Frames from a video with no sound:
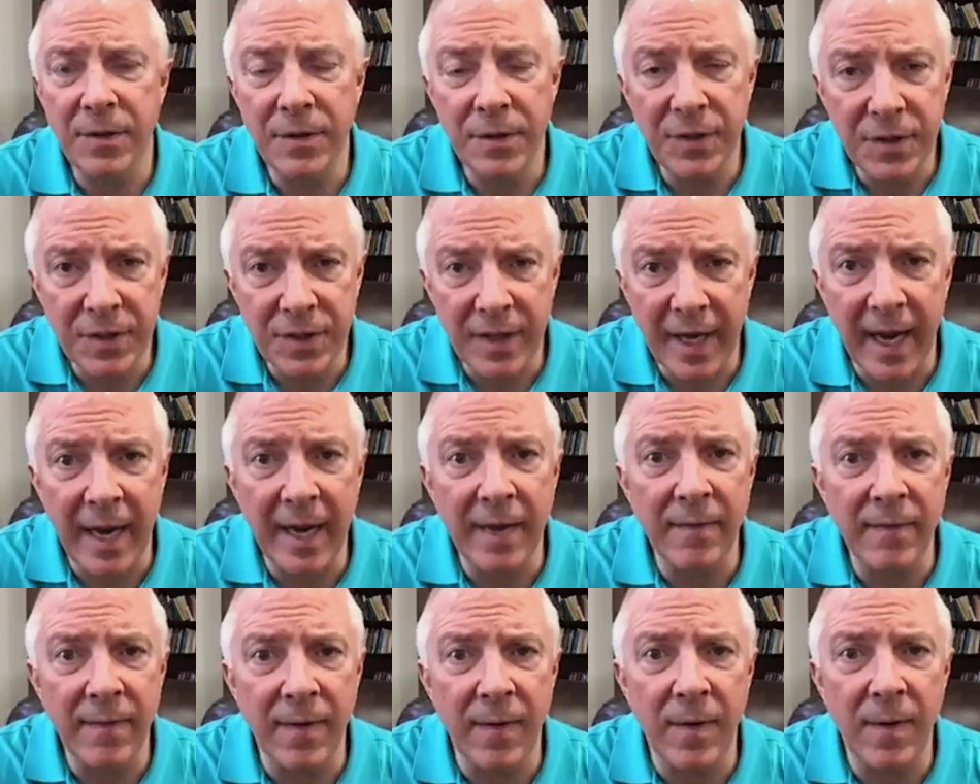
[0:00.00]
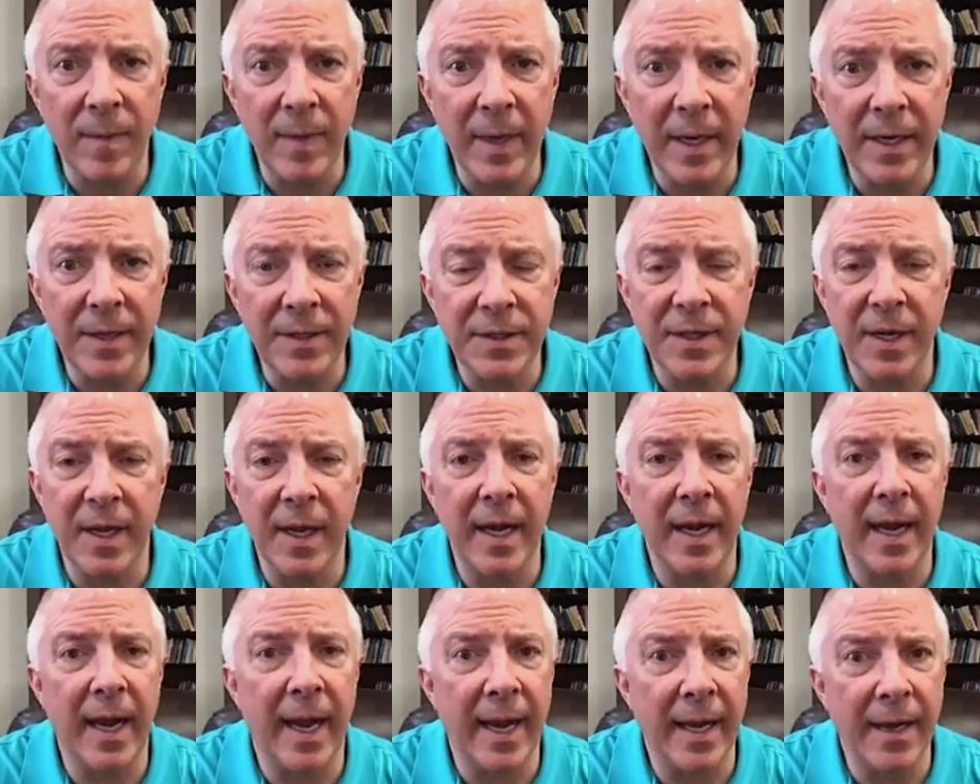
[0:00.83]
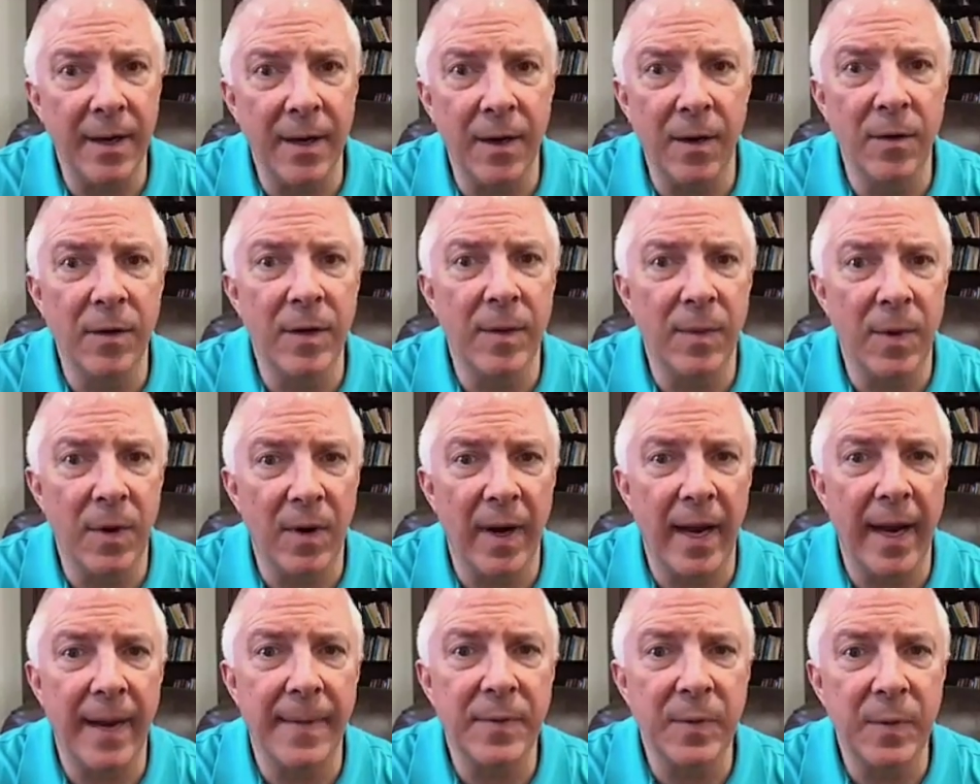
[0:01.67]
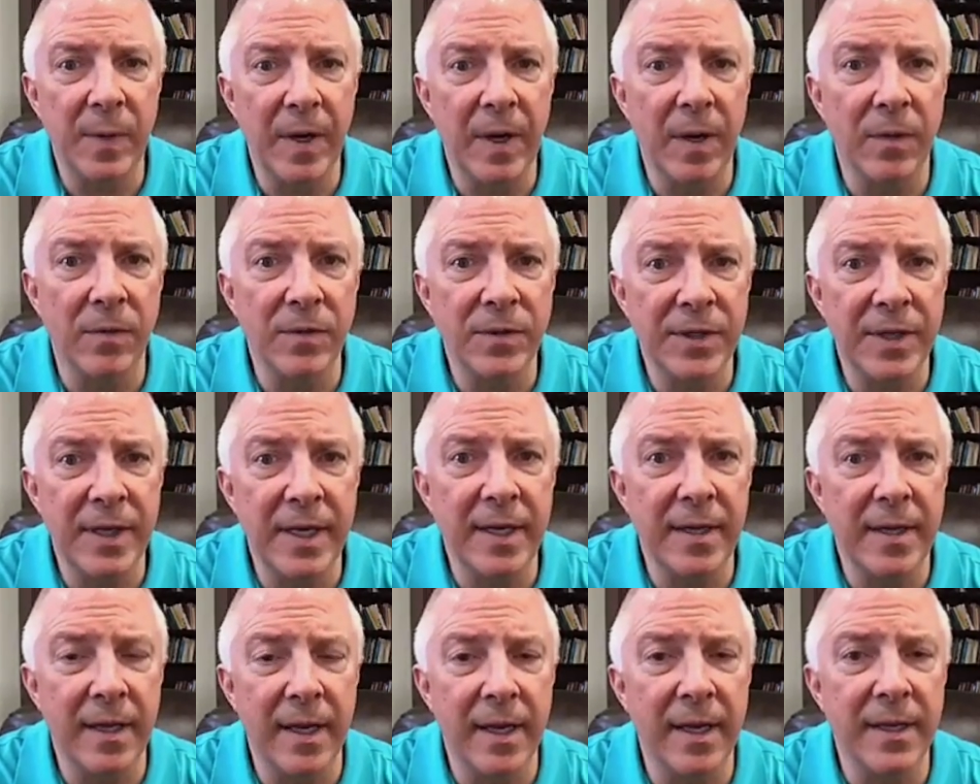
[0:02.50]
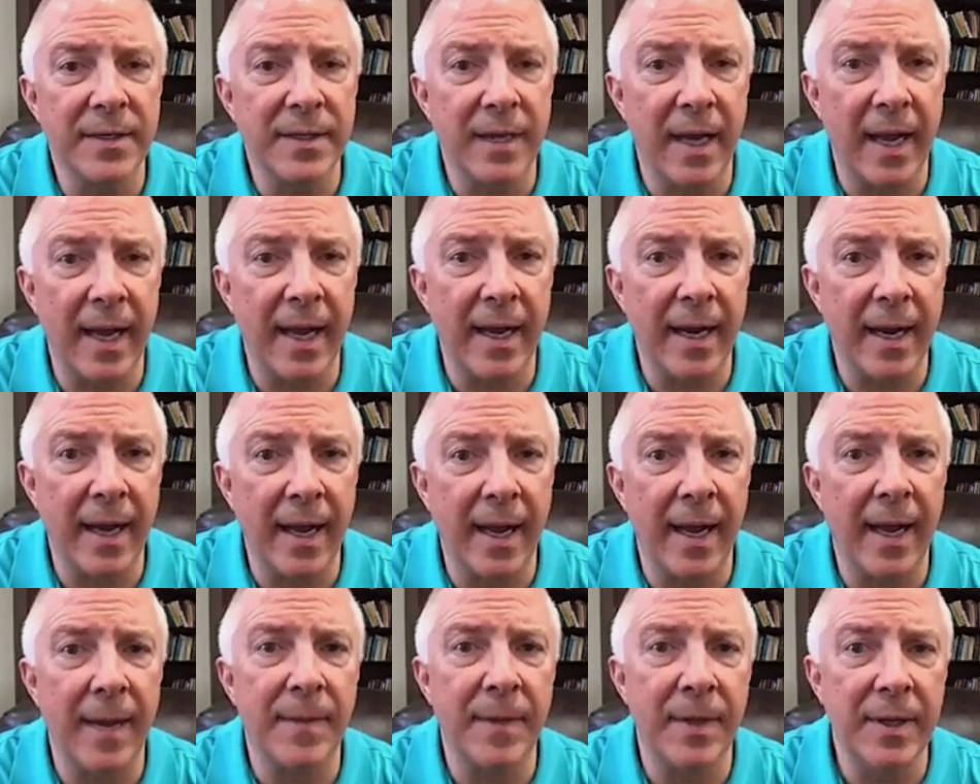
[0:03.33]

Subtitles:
Stand firmly and say, I know that perhaps we don't see things eye to eye,